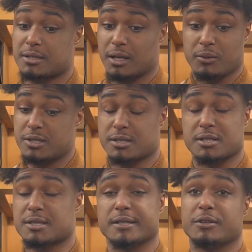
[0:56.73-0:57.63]
Like, we just
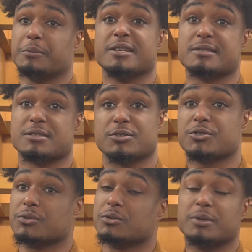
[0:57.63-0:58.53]
continued business as
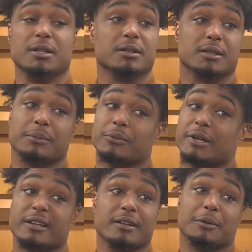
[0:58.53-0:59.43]
usual, and we looked up and
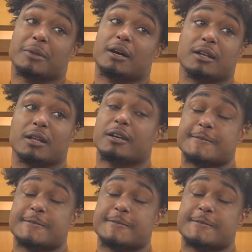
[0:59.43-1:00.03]
we ended up 9-8.